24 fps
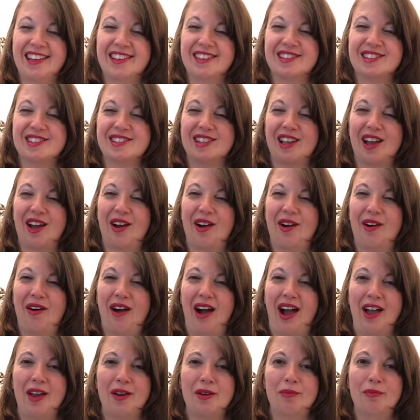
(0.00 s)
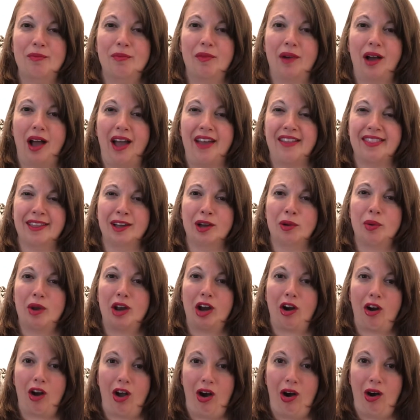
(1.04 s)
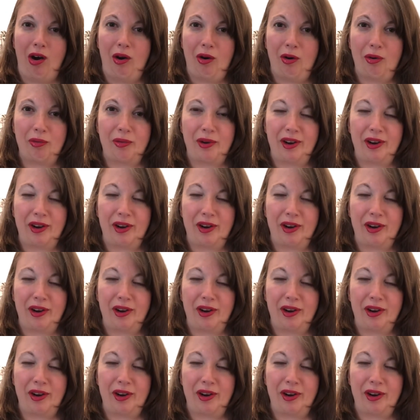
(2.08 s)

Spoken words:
So I think we are all